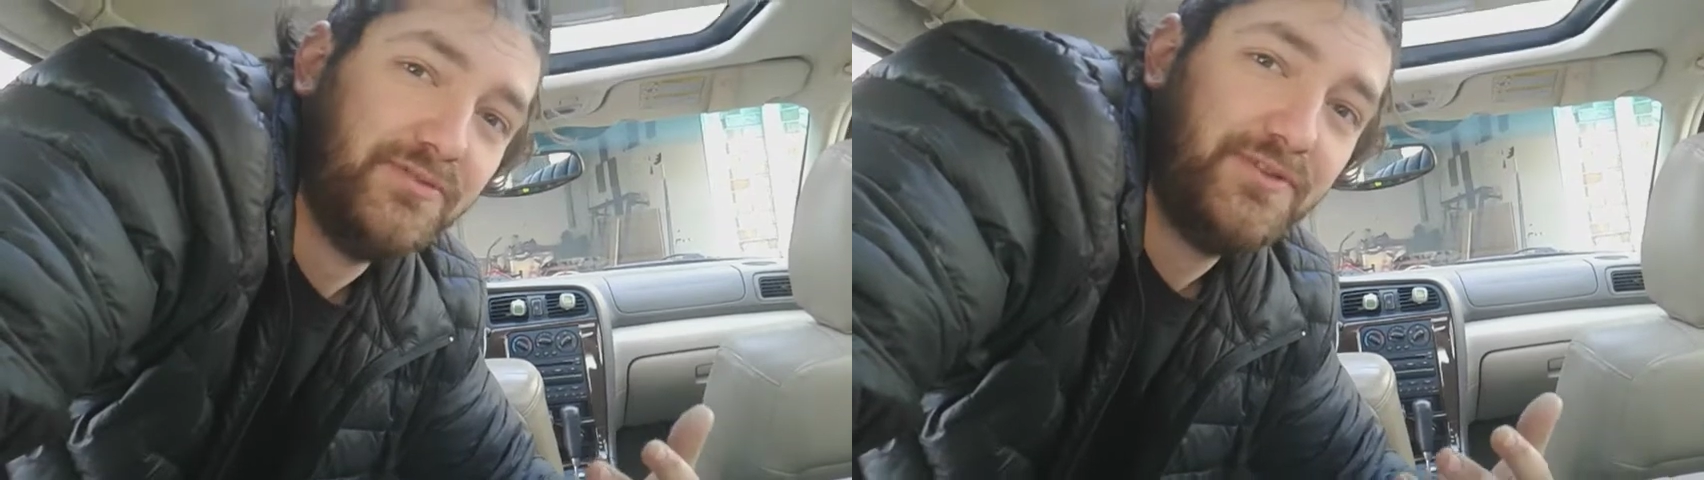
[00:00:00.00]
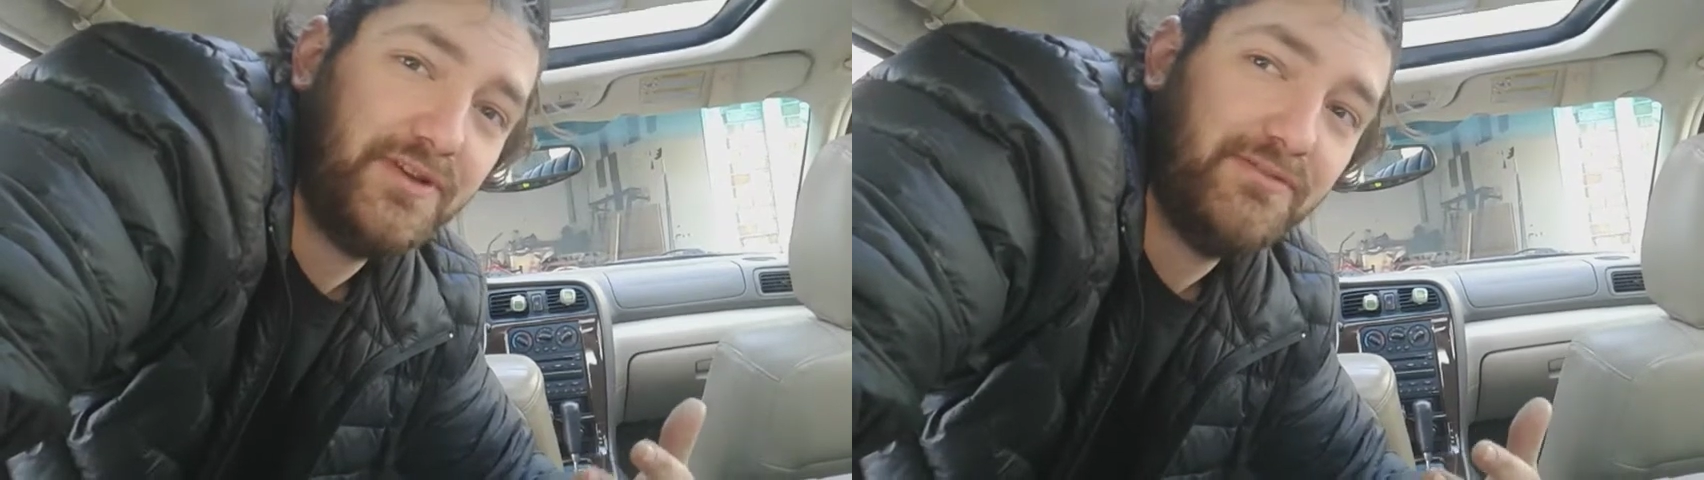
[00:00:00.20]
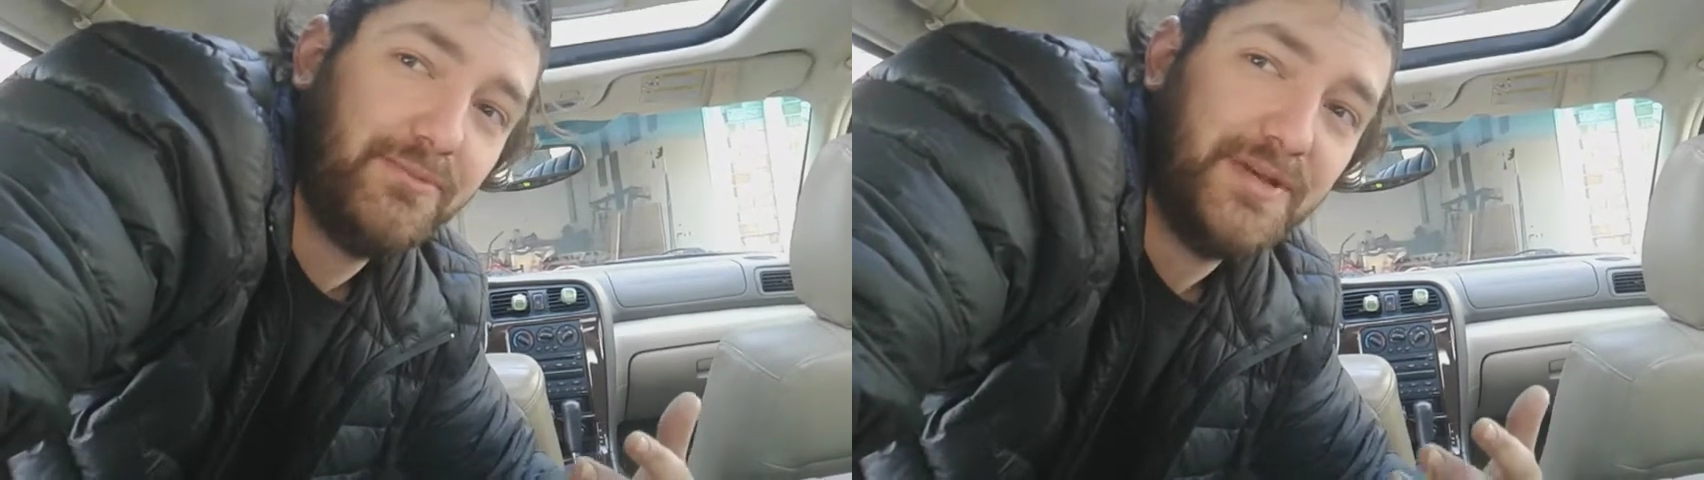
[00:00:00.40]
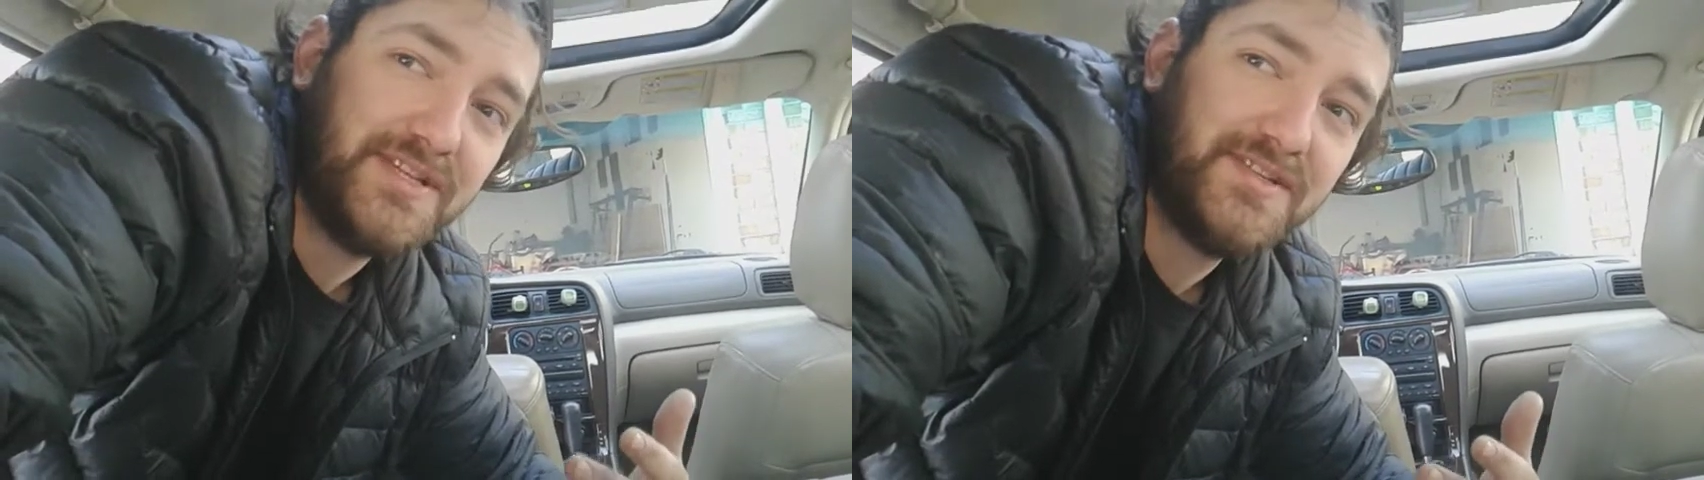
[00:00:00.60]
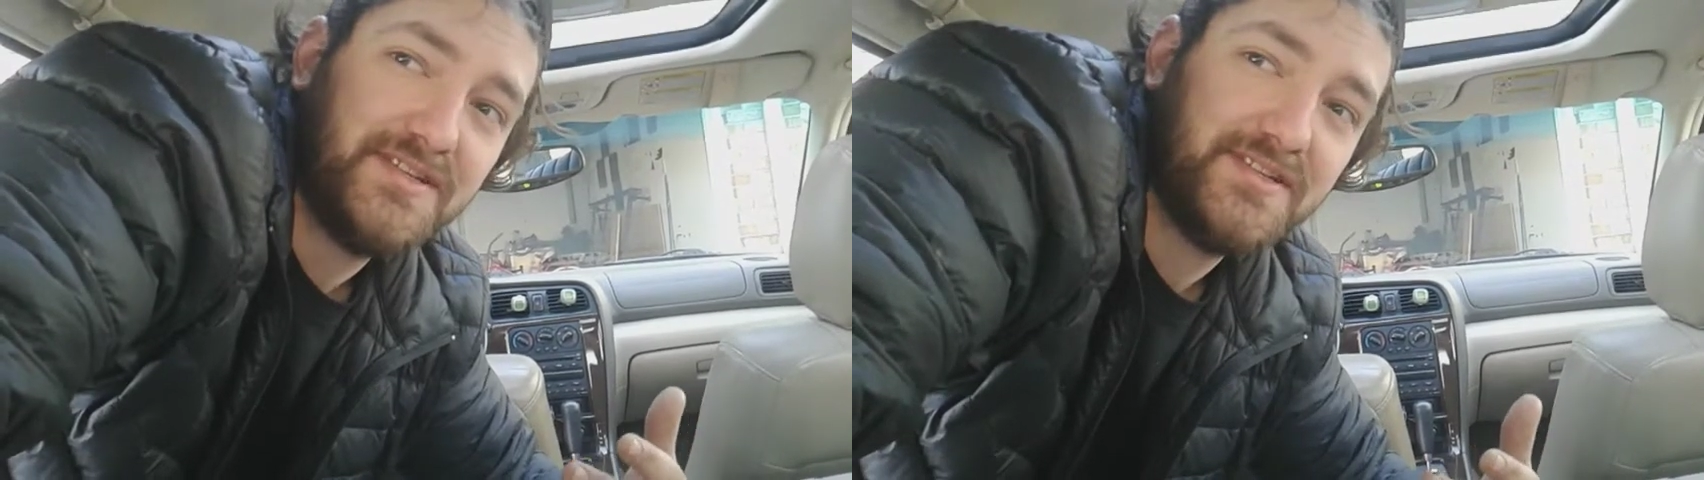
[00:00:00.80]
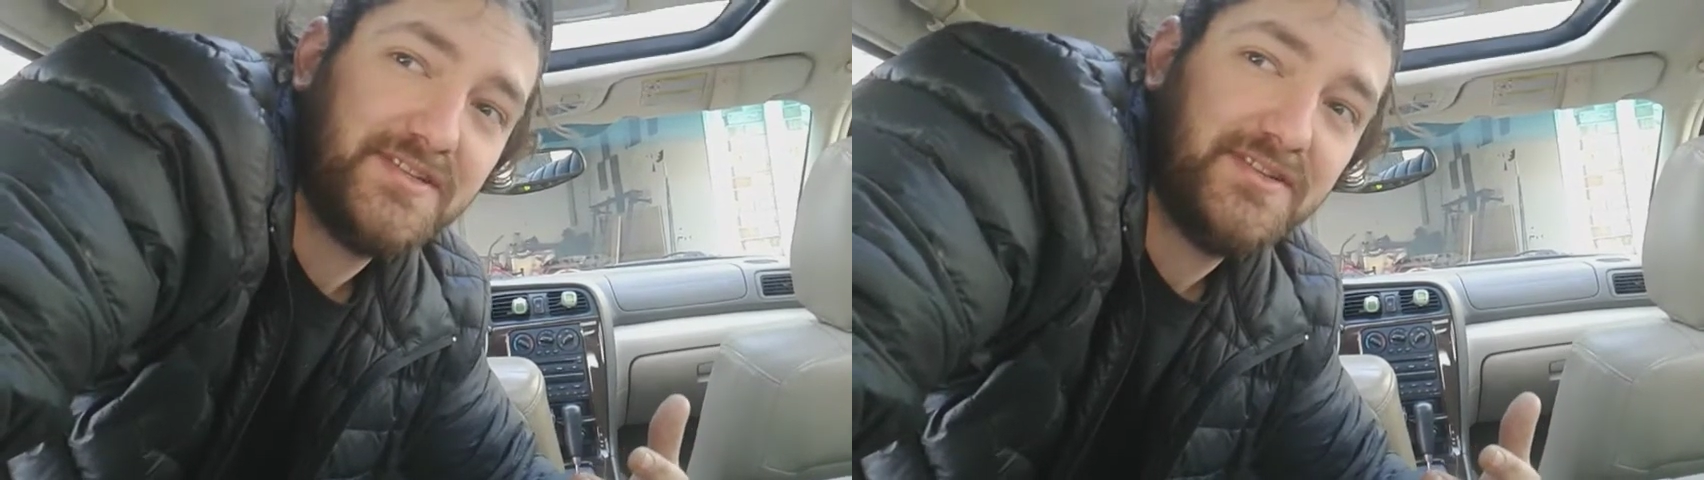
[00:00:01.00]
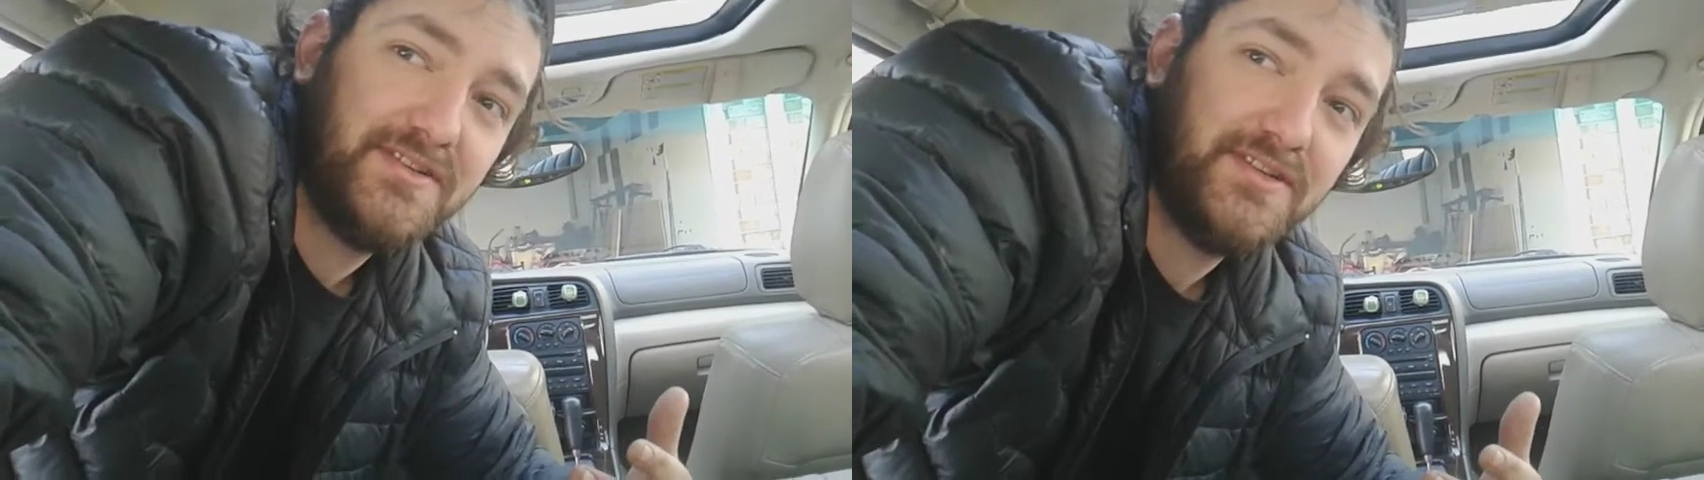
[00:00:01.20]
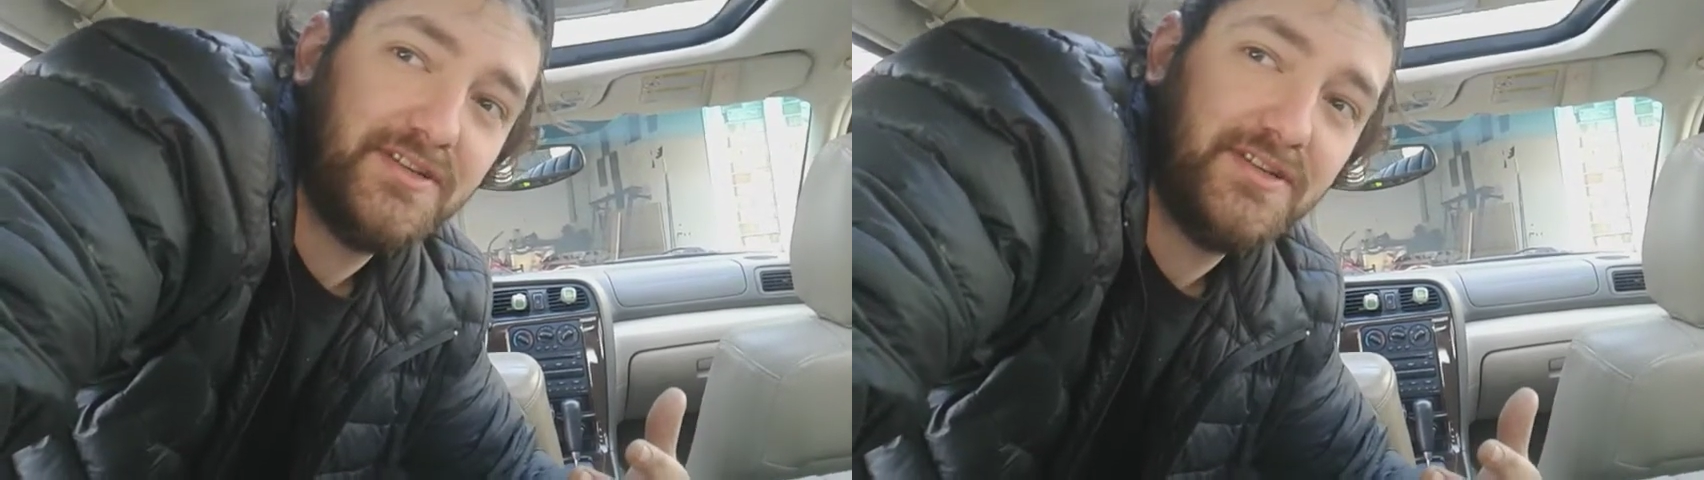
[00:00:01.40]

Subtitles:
If you have a business